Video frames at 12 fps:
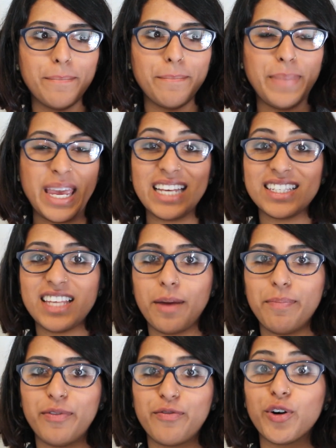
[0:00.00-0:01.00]
being set
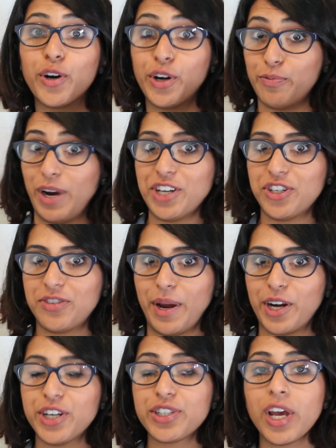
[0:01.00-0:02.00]
up for an arranged
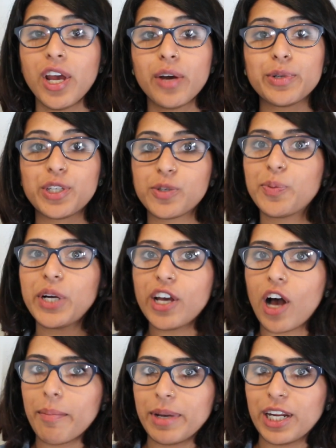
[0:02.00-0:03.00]
marriage, which is pretty
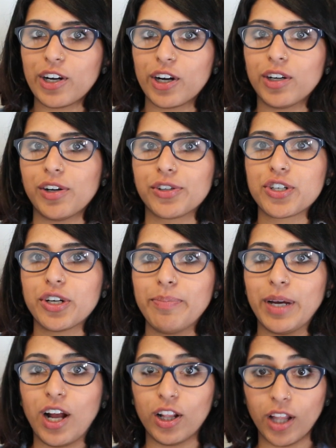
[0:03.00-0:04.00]
common in our culture,
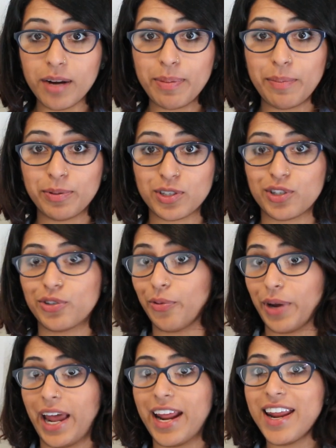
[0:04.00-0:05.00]
but a lot of people still
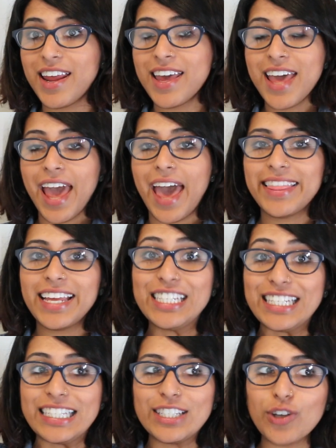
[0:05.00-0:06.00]
don't get it, and they
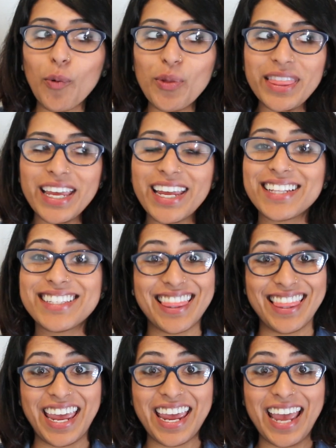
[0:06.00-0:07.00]
don't think it's a
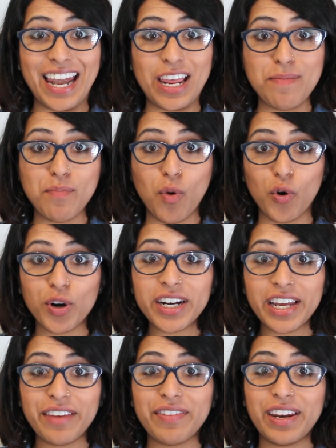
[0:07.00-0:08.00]
thing anymore,
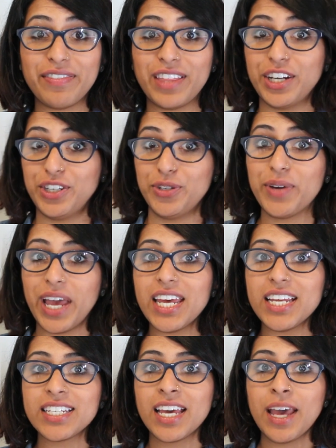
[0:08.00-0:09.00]
even if they do get
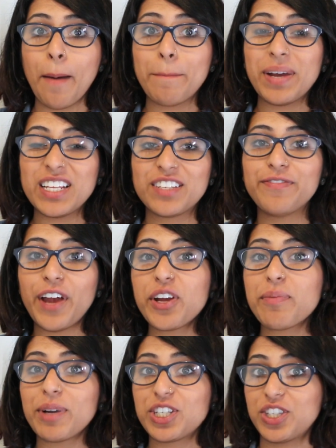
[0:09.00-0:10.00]
it, but it's
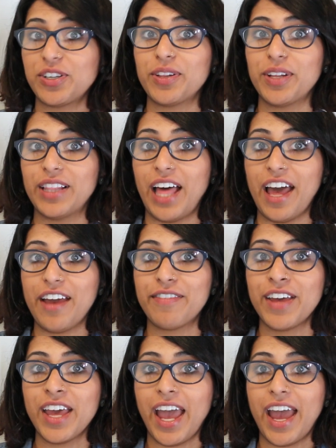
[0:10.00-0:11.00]
very much still alive
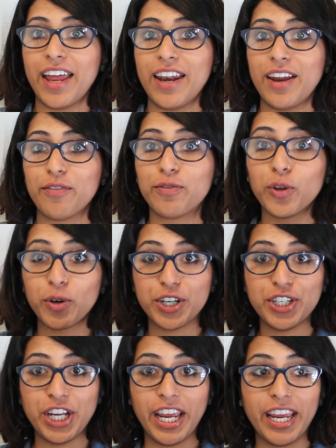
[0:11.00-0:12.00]
and
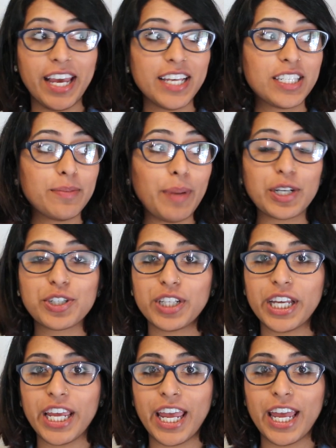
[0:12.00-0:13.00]
flourishing,
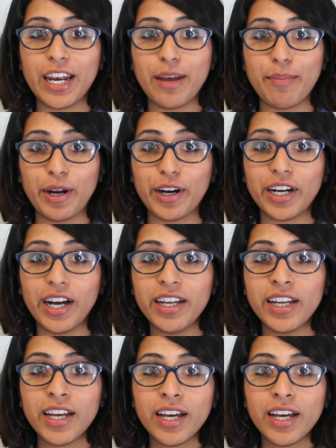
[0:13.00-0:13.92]
especially in America,